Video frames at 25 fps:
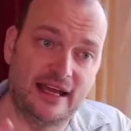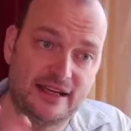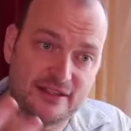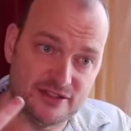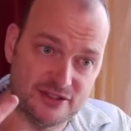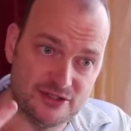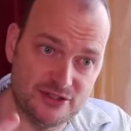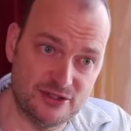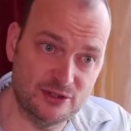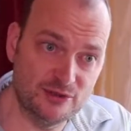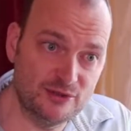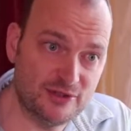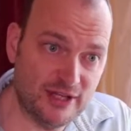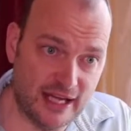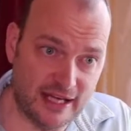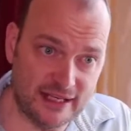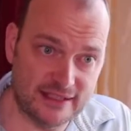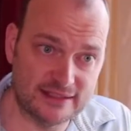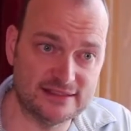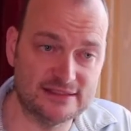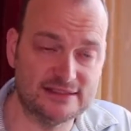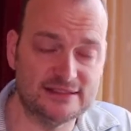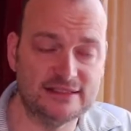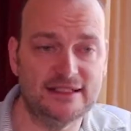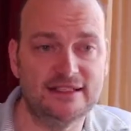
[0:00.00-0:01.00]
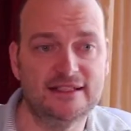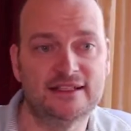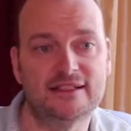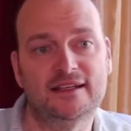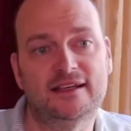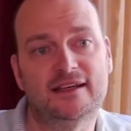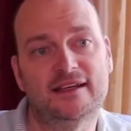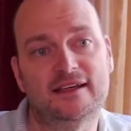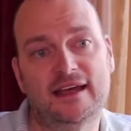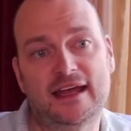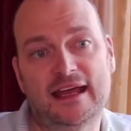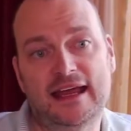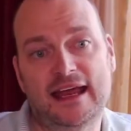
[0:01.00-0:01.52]
has 2 decks
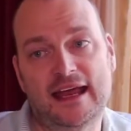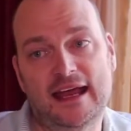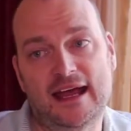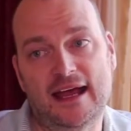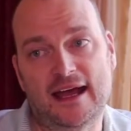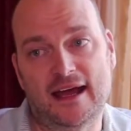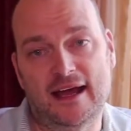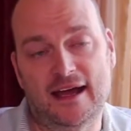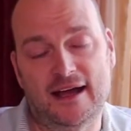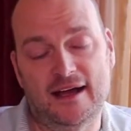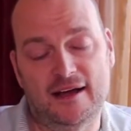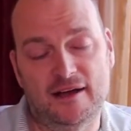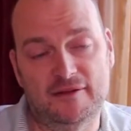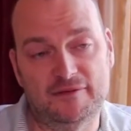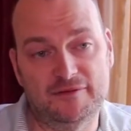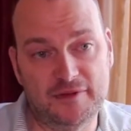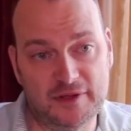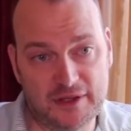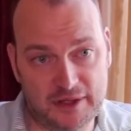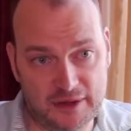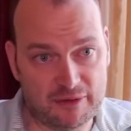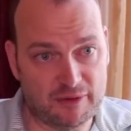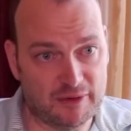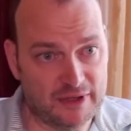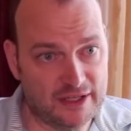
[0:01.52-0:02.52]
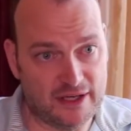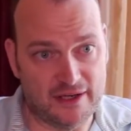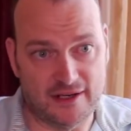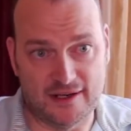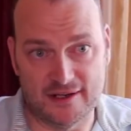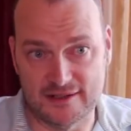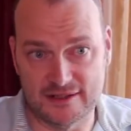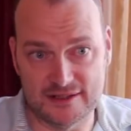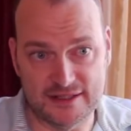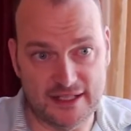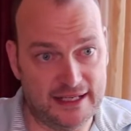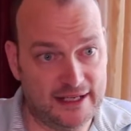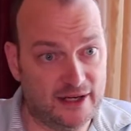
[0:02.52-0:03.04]
of 53
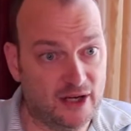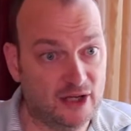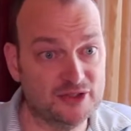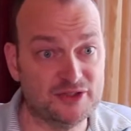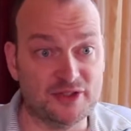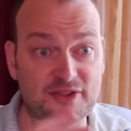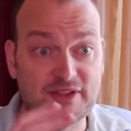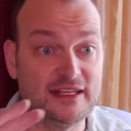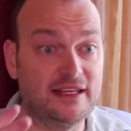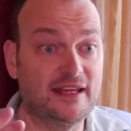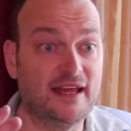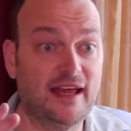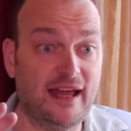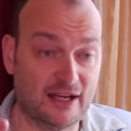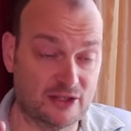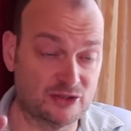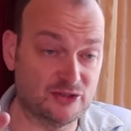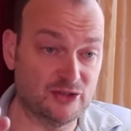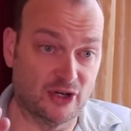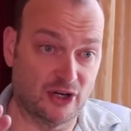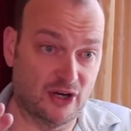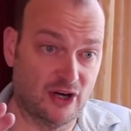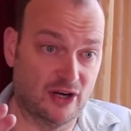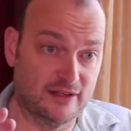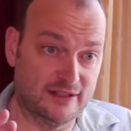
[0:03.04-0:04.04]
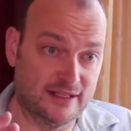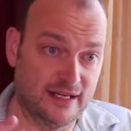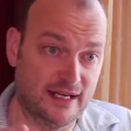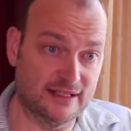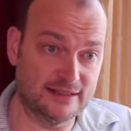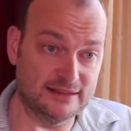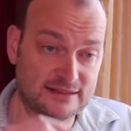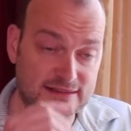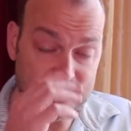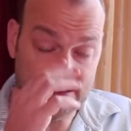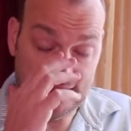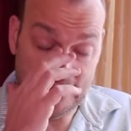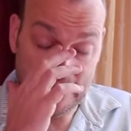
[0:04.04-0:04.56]
cards, and also the extra card
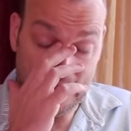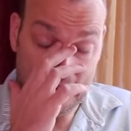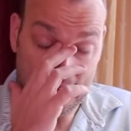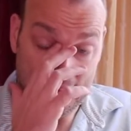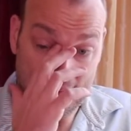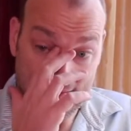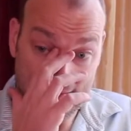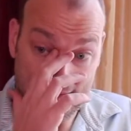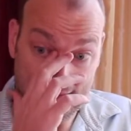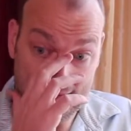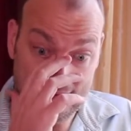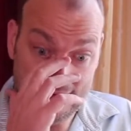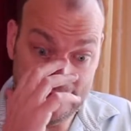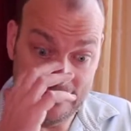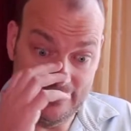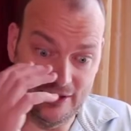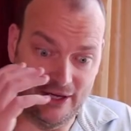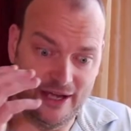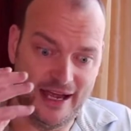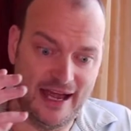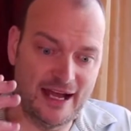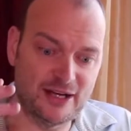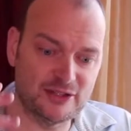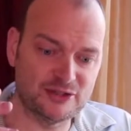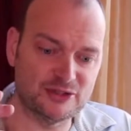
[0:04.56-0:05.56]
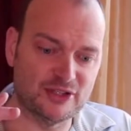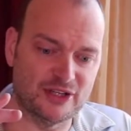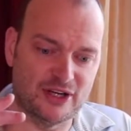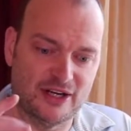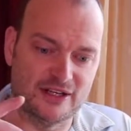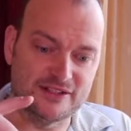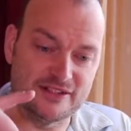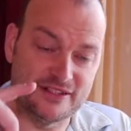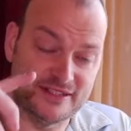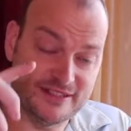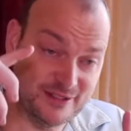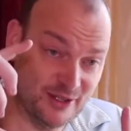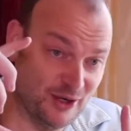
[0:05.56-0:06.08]
decks. The extra
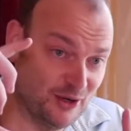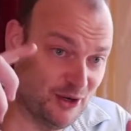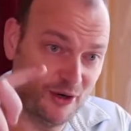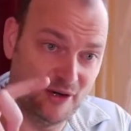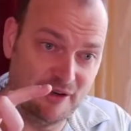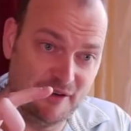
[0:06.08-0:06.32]
cards are these